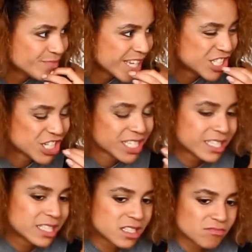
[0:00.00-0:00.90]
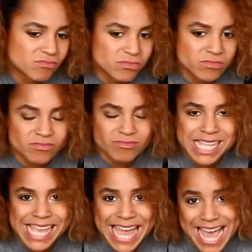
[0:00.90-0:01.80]
I just
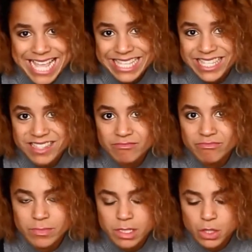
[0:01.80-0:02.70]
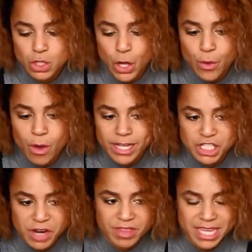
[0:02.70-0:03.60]
guess. So I
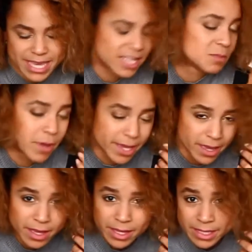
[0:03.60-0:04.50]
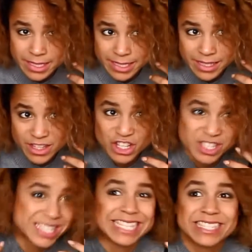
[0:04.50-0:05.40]
generally guess by
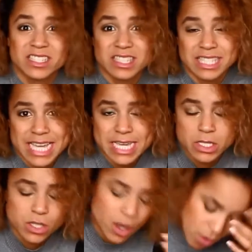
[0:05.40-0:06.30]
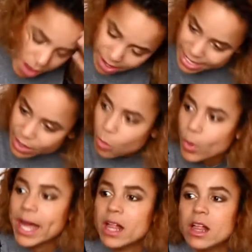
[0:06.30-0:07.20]
consistency. So I
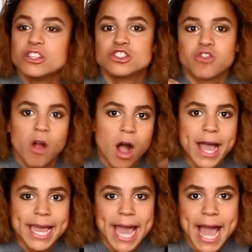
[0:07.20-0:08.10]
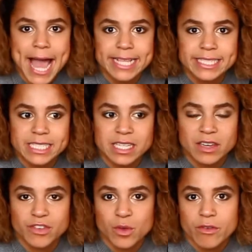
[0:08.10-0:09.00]
will try and
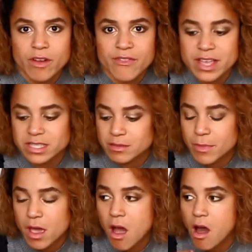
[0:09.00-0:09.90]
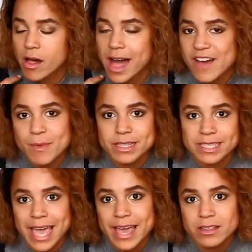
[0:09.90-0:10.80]
give you a rough estimate. I'll have my
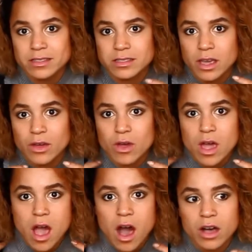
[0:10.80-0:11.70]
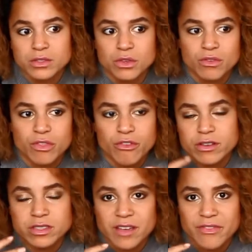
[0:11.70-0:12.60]
scales, so I'll sort of throw
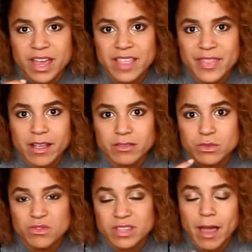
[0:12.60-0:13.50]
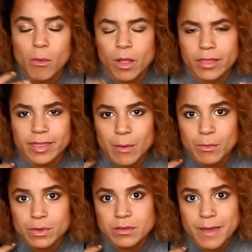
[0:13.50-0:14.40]
stuff in and then I'll sort of say, oh, well, that
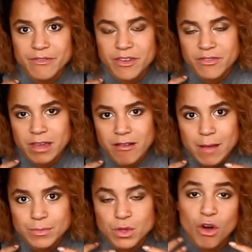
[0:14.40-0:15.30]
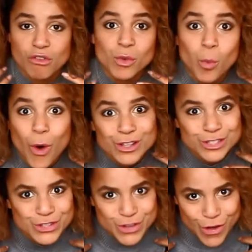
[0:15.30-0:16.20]
was about 50 grams of
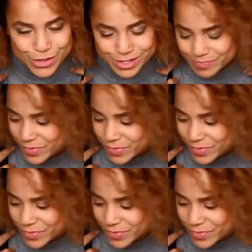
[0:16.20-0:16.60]
whatnot.